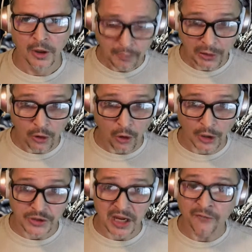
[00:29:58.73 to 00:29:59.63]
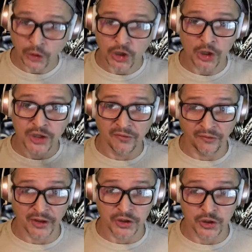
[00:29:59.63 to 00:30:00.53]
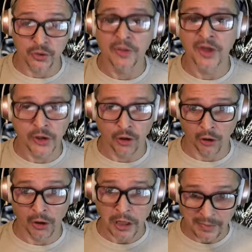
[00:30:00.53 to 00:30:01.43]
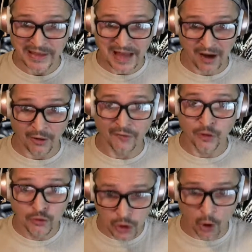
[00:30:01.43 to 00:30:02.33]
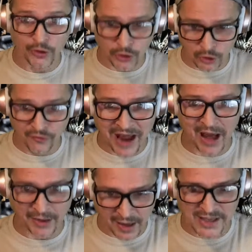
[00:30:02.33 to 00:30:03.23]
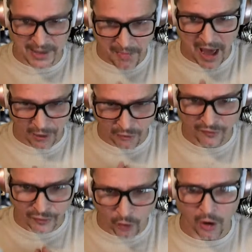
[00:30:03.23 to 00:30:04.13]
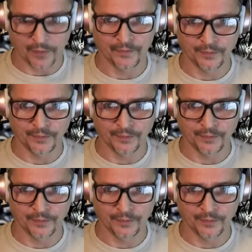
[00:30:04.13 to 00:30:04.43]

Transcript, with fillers: Because if the judge convicts you, then you're going to be guaranteed, if you know that got it as a matter of law